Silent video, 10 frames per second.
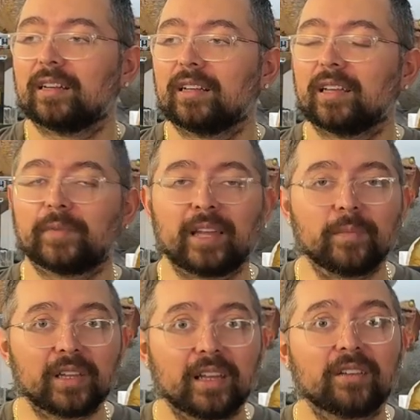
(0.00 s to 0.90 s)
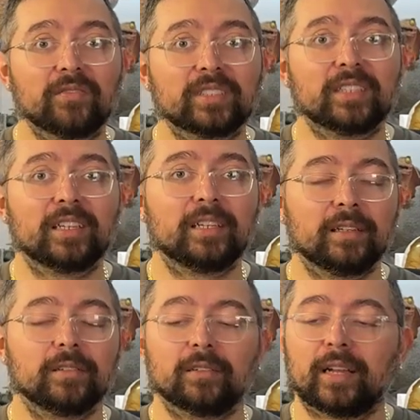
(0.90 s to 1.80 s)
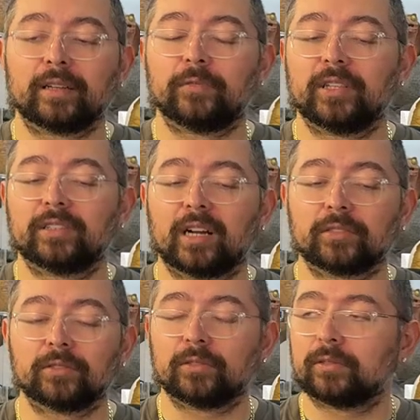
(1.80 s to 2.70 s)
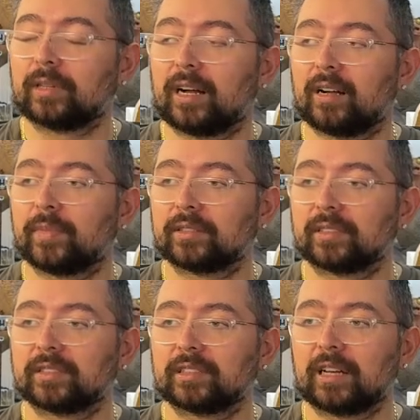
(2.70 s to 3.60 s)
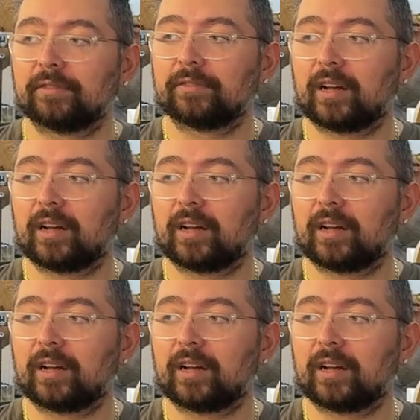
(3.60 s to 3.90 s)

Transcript: In my immediate vicinity, I can really talk to about this stuff.